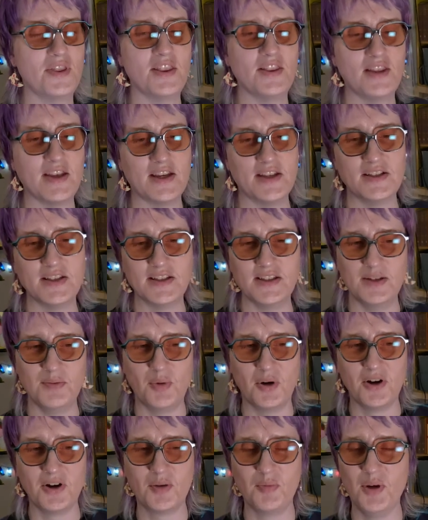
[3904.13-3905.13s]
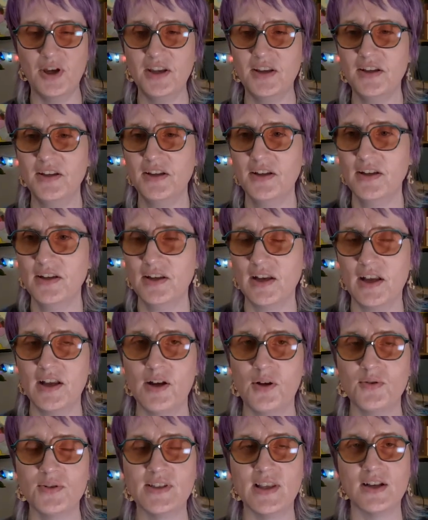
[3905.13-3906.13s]
than like a Disney park, but I
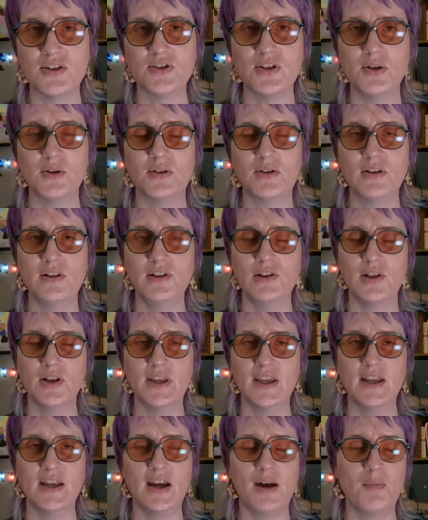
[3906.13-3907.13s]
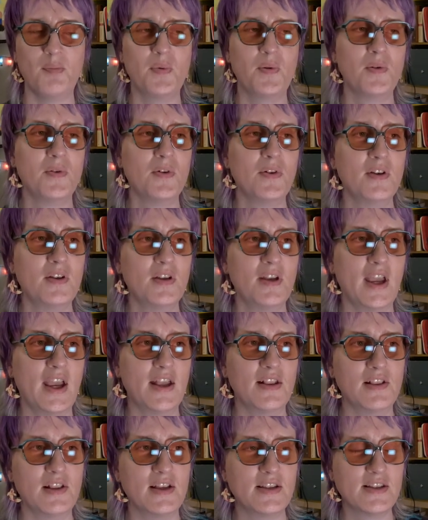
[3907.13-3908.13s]
was actually looking up
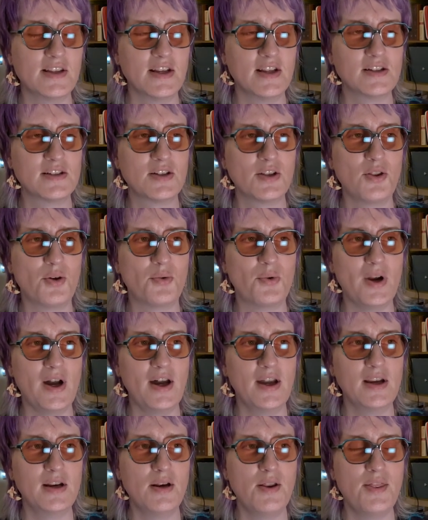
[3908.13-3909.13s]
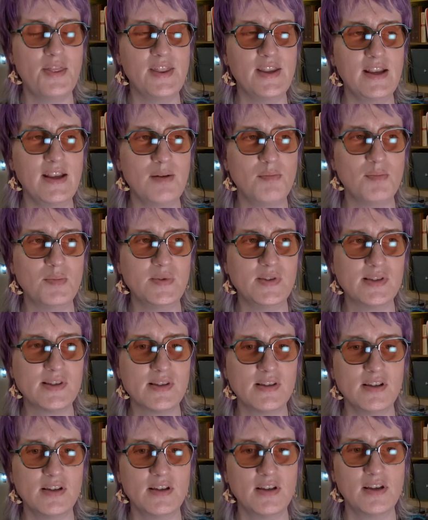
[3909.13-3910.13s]
and listening to the ride themes
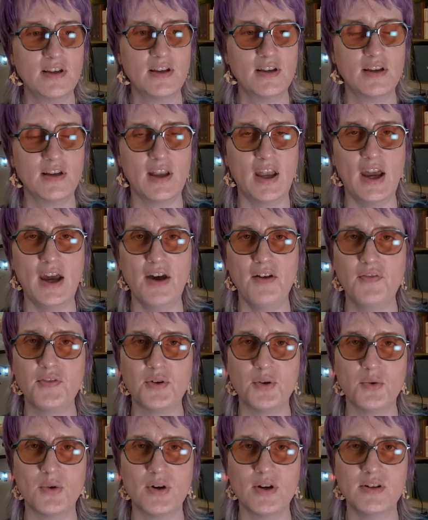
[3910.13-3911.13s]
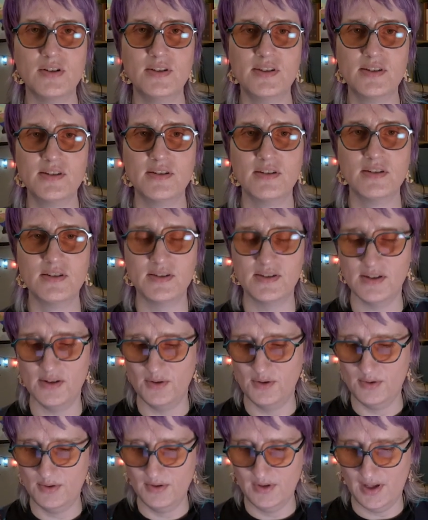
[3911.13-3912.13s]
afterwards.
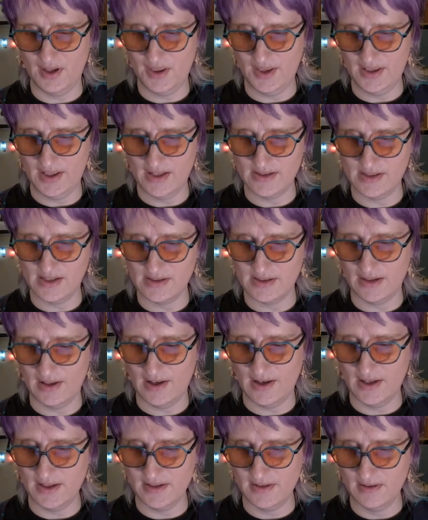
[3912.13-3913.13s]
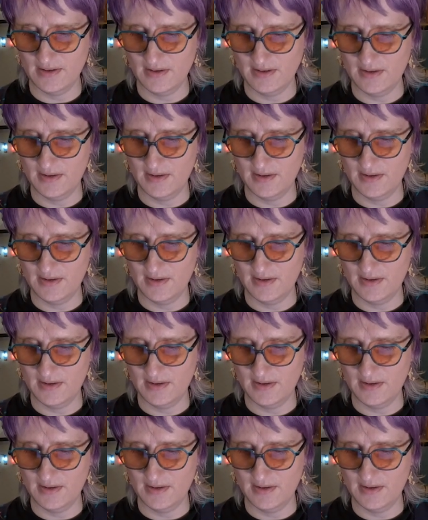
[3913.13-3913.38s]
So I think that says a lot.